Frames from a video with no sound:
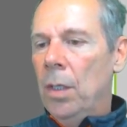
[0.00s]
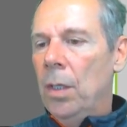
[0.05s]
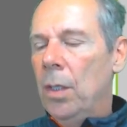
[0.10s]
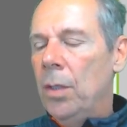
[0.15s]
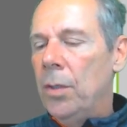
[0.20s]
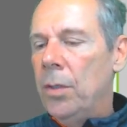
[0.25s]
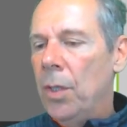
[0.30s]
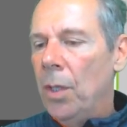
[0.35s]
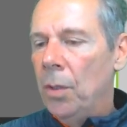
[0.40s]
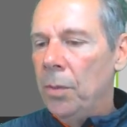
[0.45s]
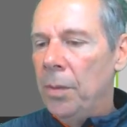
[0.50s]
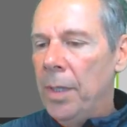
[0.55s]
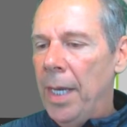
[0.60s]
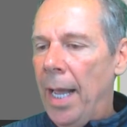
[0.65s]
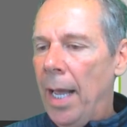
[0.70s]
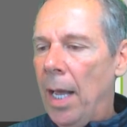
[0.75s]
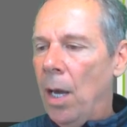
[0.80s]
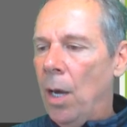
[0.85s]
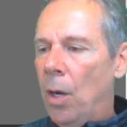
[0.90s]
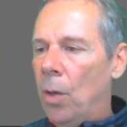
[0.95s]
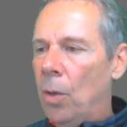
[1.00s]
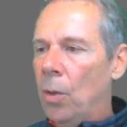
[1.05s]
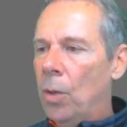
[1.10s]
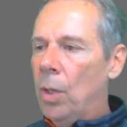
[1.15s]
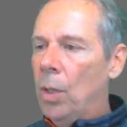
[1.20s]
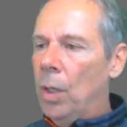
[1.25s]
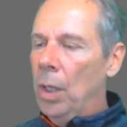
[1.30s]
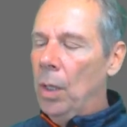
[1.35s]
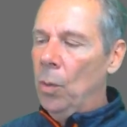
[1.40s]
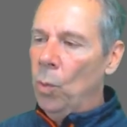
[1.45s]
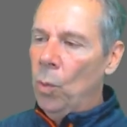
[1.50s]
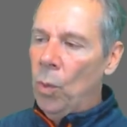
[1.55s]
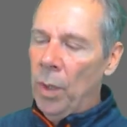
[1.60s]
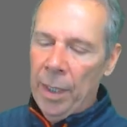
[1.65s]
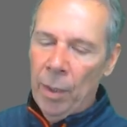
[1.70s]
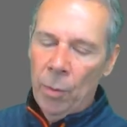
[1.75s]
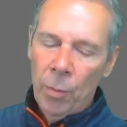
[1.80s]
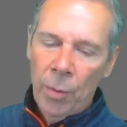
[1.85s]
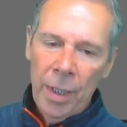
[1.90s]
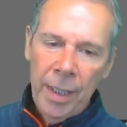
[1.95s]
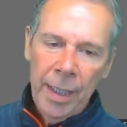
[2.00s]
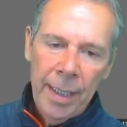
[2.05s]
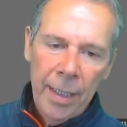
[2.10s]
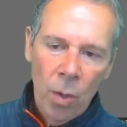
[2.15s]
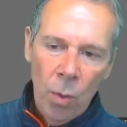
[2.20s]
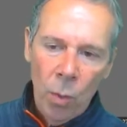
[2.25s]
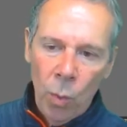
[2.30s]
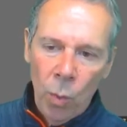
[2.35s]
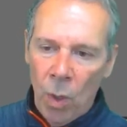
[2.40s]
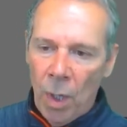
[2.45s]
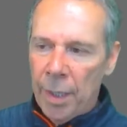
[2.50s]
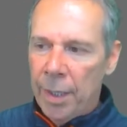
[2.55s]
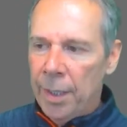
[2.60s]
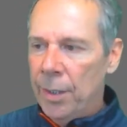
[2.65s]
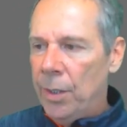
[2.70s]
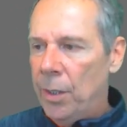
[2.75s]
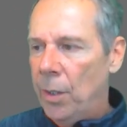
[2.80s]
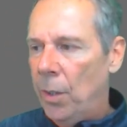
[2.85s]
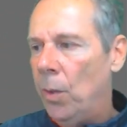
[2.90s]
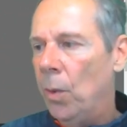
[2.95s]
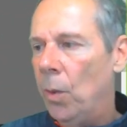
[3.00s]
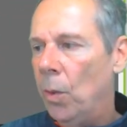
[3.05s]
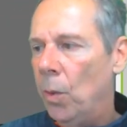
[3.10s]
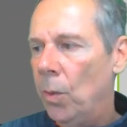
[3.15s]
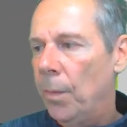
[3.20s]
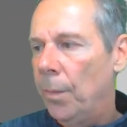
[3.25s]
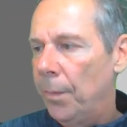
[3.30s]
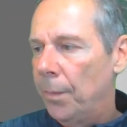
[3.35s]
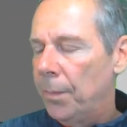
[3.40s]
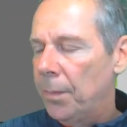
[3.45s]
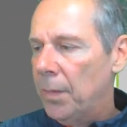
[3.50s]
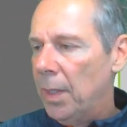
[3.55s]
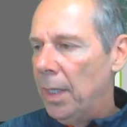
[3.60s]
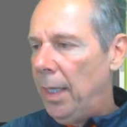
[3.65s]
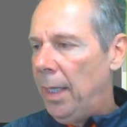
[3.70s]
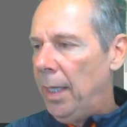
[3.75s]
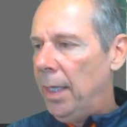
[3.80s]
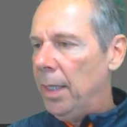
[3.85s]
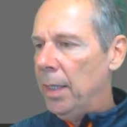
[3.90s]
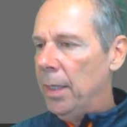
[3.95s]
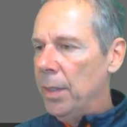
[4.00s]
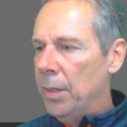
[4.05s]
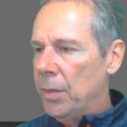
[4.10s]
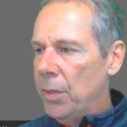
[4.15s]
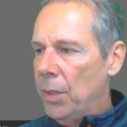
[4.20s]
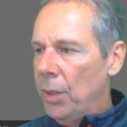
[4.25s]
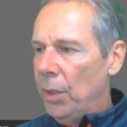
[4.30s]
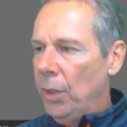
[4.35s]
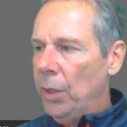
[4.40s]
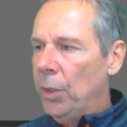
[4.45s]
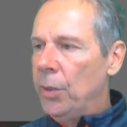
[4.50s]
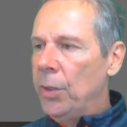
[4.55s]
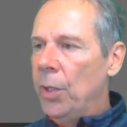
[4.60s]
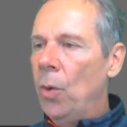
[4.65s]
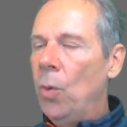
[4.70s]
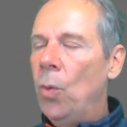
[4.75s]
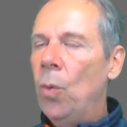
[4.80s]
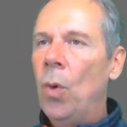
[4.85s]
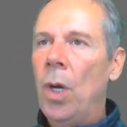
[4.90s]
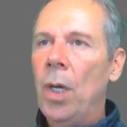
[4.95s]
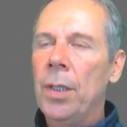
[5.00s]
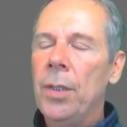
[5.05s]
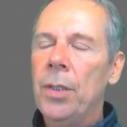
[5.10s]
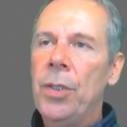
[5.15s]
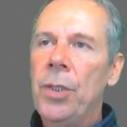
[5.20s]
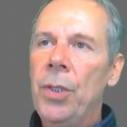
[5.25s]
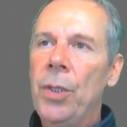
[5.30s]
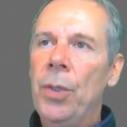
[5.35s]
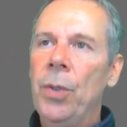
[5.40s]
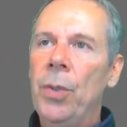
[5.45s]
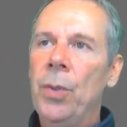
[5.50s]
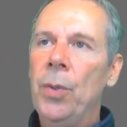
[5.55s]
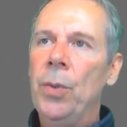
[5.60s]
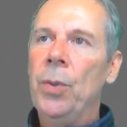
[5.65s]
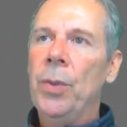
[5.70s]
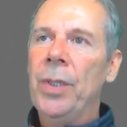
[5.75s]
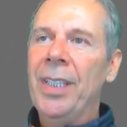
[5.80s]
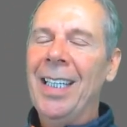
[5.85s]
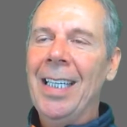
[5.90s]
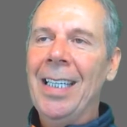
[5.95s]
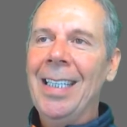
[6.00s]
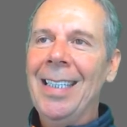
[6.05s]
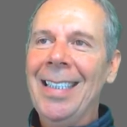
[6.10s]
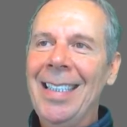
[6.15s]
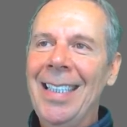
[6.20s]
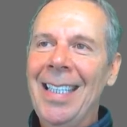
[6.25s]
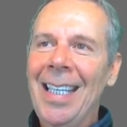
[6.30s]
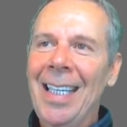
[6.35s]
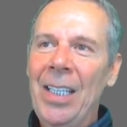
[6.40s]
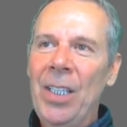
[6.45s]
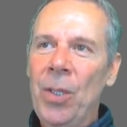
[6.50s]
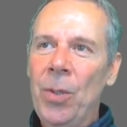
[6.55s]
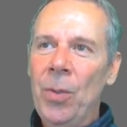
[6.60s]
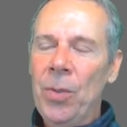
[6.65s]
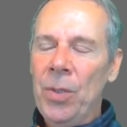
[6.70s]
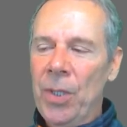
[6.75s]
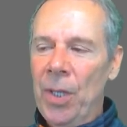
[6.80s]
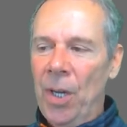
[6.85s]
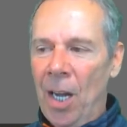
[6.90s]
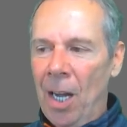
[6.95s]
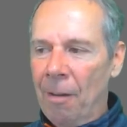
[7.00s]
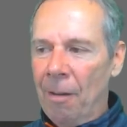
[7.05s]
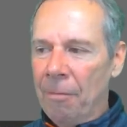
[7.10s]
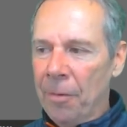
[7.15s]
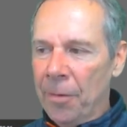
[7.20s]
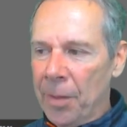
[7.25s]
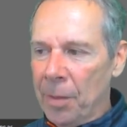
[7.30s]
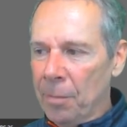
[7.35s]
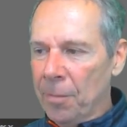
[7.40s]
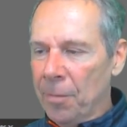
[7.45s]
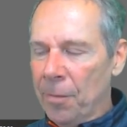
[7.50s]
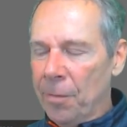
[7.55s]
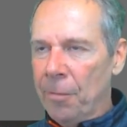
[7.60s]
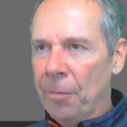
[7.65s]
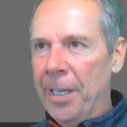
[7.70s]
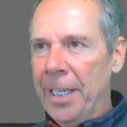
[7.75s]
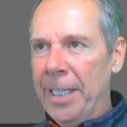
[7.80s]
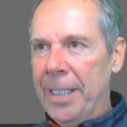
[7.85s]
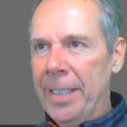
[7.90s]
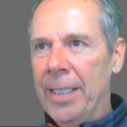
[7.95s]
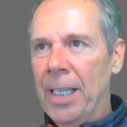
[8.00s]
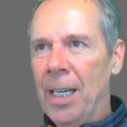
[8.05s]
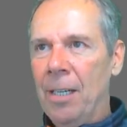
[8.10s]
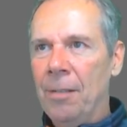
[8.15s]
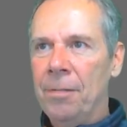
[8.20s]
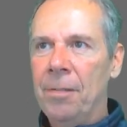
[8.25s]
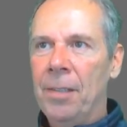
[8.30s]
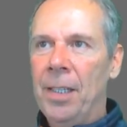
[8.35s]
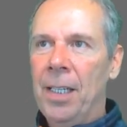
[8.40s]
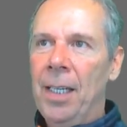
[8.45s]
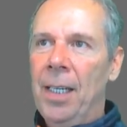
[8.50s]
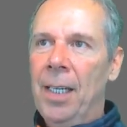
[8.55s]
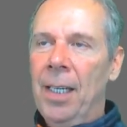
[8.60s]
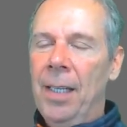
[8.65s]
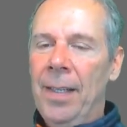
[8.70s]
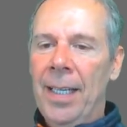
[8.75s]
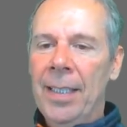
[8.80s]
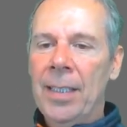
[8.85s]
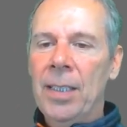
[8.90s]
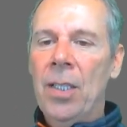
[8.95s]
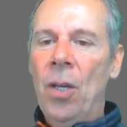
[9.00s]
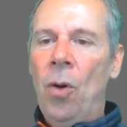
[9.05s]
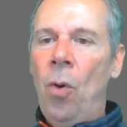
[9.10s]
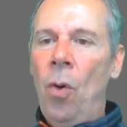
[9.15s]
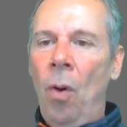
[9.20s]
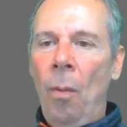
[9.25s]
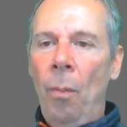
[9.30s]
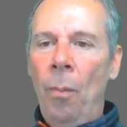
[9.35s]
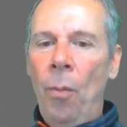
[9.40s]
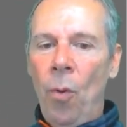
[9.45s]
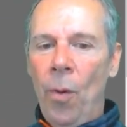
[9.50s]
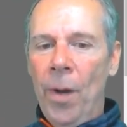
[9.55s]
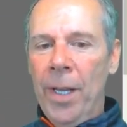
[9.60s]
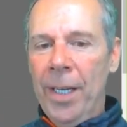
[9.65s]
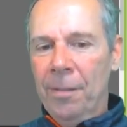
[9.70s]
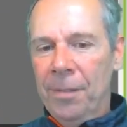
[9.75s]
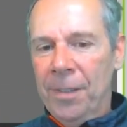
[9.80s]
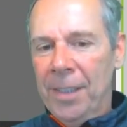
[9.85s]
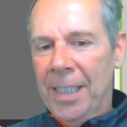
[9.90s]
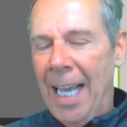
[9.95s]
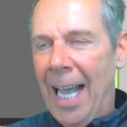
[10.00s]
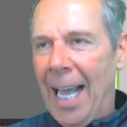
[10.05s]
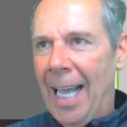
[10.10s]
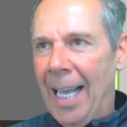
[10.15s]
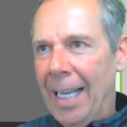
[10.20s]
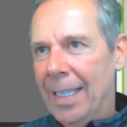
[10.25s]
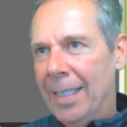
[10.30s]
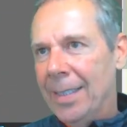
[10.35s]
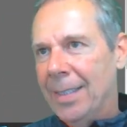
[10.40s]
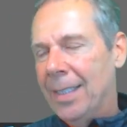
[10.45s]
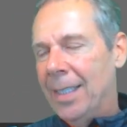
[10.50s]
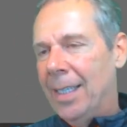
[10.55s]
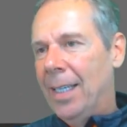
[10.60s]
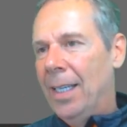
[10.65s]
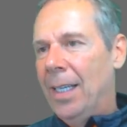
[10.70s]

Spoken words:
So now what you really don't want to do is you don't want to continue to offer them free stuff. That's the whole point of tags.